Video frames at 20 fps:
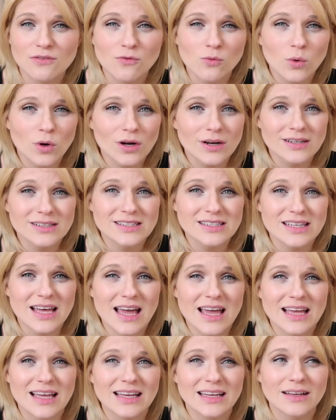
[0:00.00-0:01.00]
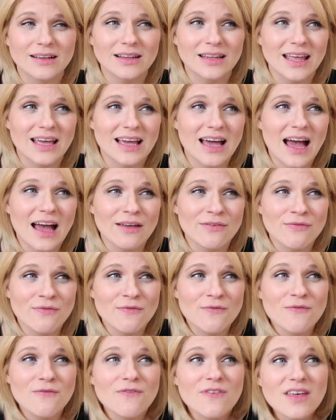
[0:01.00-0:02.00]
words like I
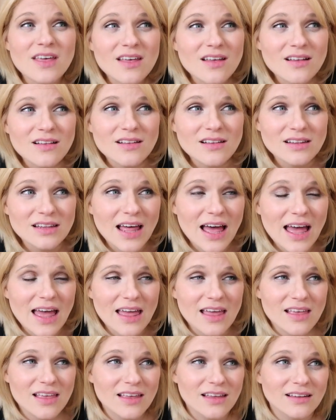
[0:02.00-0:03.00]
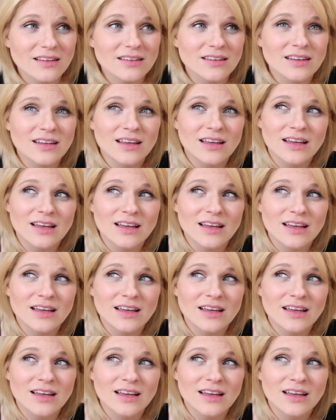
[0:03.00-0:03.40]
feel like, and